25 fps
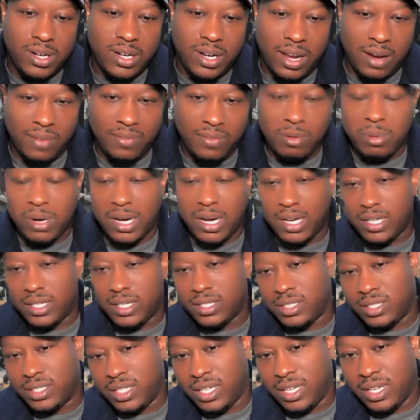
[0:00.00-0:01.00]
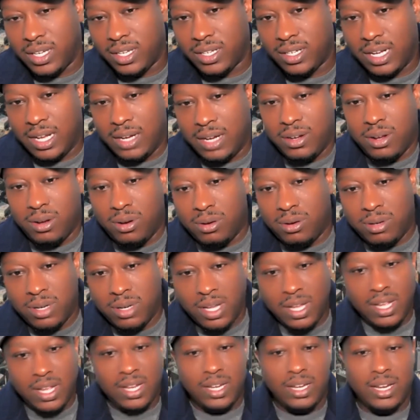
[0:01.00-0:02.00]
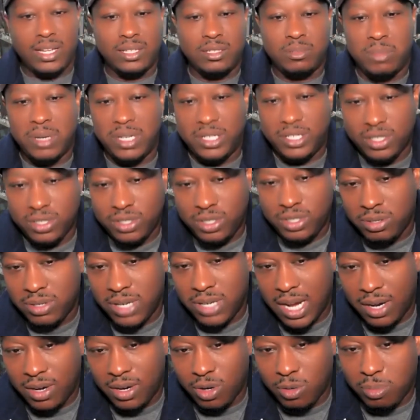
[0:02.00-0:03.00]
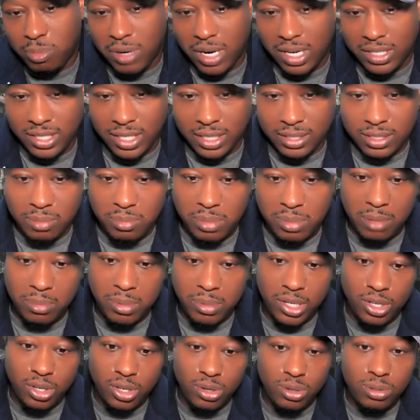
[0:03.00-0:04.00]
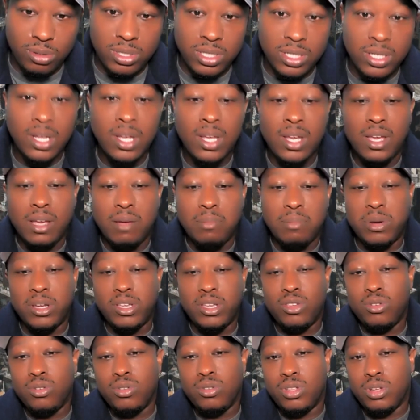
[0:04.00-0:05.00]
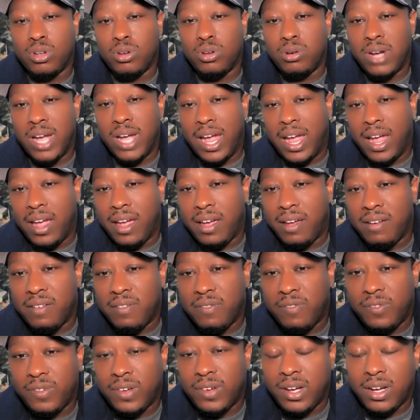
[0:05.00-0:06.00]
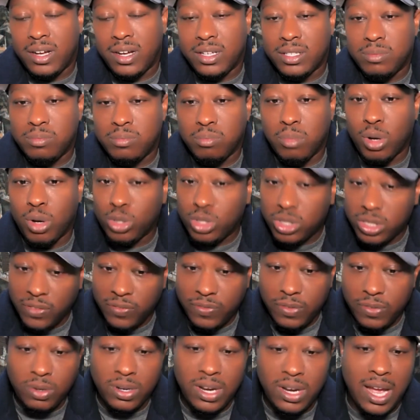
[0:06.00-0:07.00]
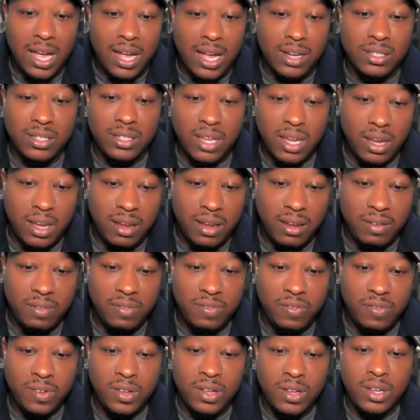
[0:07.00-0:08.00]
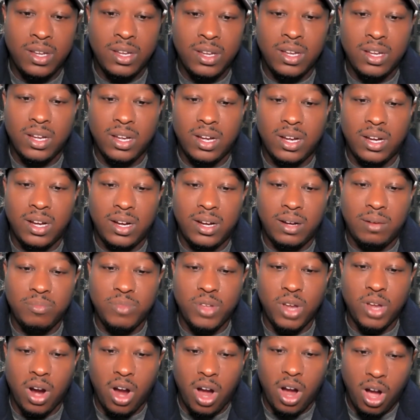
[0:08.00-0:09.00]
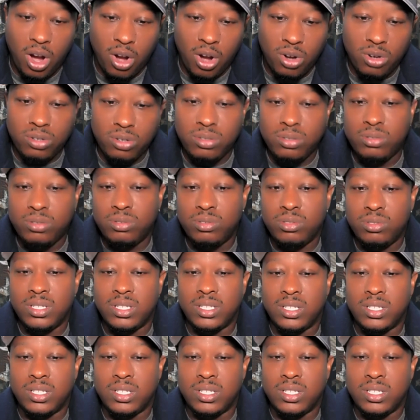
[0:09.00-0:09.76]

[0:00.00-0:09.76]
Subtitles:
everybody to see it, I know Les mentioned 2.0 project to be able to use, but you do have, most of you guys have your own,